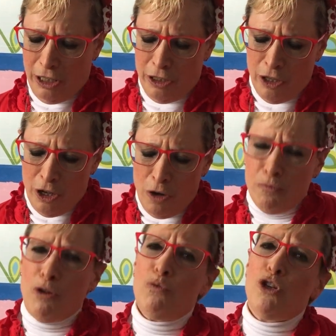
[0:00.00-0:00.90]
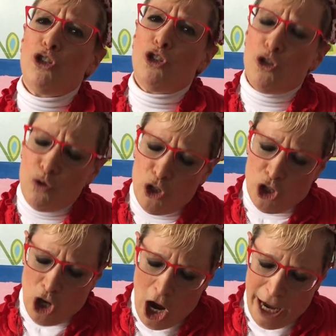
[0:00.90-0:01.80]
but was too
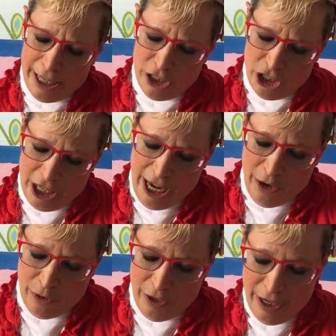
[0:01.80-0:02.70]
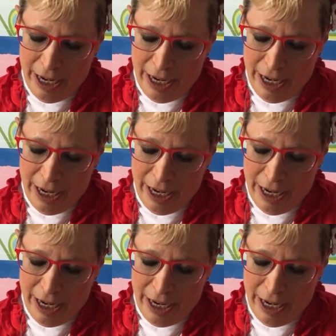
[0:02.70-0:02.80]
shy and scared.